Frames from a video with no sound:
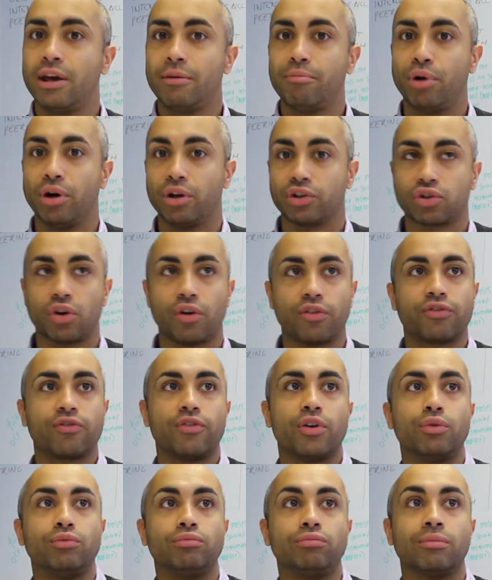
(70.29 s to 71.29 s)
But a soft
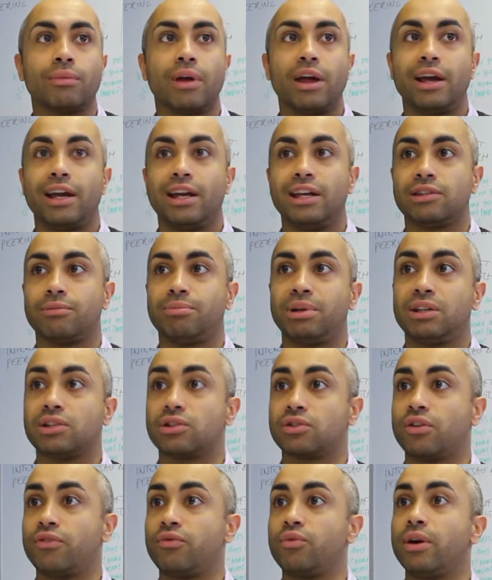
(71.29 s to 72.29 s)
phone is a piece
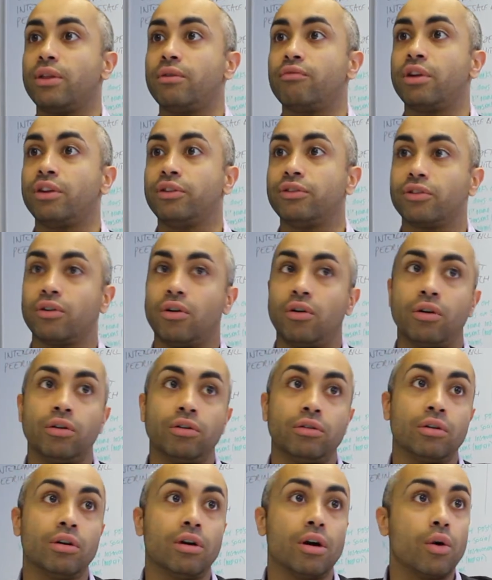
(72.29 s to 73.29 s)
of software that runs
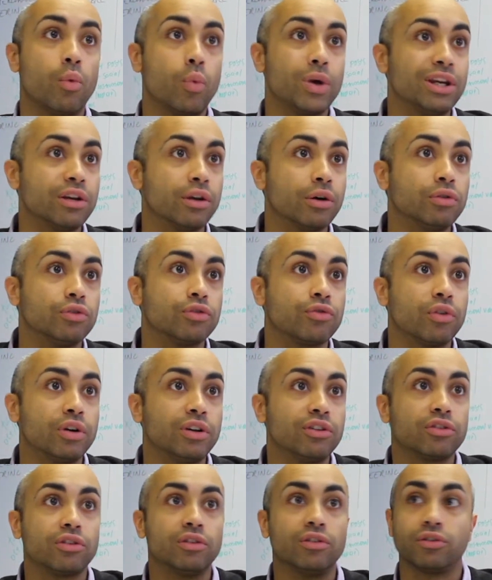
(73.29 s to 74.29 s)
on Windows, for
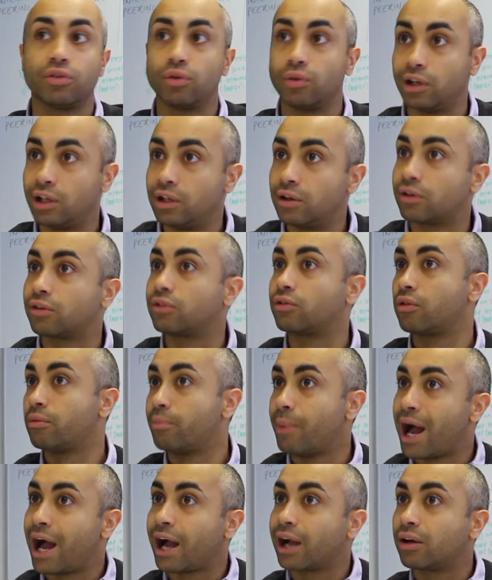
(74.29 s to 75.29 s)
instance, or Linux or a
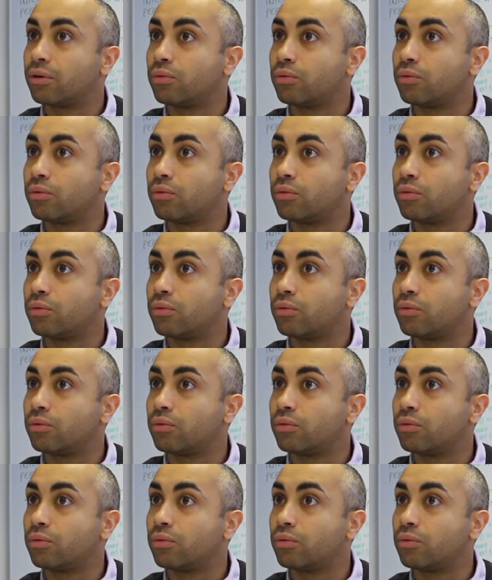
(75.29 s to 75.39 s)
Mac.